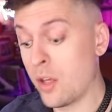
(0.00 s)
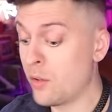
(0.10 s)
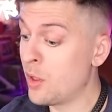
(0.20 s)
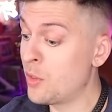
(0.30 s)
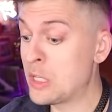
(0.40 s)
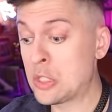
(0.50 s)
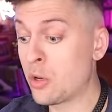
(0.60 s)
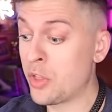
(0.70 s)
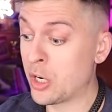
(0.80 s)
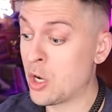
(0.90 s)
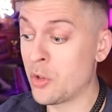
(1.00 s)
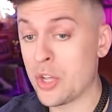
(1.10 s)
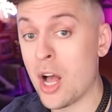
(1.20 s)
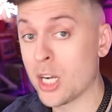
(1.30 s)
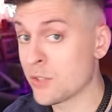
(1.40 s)
uh, this little thing called
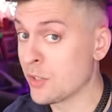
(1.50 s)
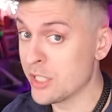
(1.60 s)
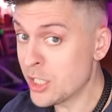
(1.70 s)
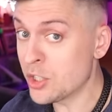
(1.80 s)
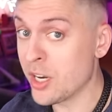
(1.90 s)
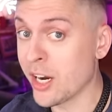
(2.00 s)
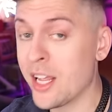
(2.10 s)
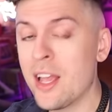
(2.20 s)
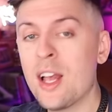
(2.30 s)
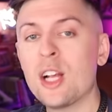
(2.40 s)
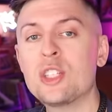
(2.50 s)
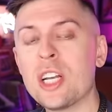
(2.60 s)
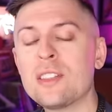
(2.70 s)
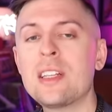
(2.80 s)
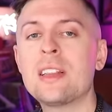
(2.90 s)
the Oxford Dictionary,
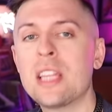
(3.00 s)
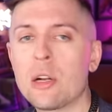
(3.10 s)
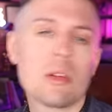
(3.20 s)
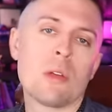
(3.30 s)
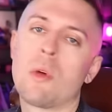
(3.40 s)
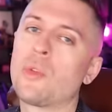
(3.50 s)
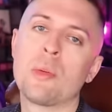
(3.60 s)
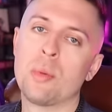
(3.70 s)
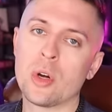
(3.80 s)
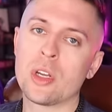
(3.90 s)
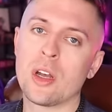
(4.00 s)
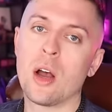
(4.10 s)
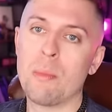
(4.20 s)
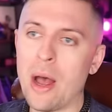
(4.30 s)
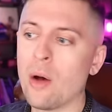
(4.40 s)
Jesse literally wrote the book
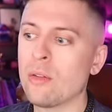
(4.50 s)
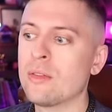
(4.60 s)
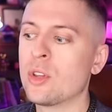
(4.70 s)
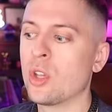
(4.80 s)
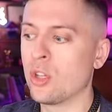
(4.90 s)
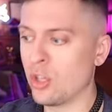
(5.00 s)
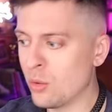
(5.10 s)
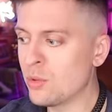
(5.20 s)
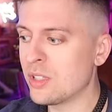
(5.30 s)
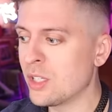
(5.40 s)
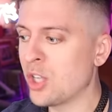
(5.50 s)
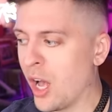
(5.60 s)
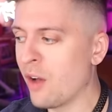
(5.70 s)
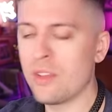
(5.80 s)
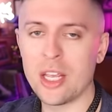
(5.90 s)
about the usage
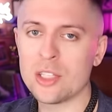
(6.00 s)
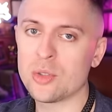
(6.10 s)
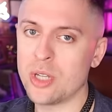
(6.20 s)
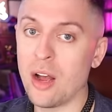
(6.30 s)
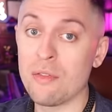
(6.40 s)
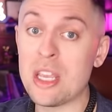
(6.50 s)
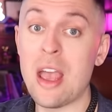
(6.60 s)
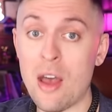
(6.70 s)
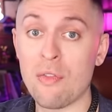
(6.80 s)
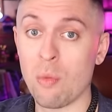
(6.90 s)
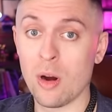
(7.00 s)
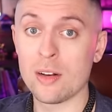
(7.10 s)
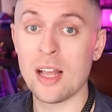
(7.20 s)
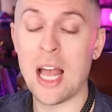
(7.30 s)
of and the history of the F word.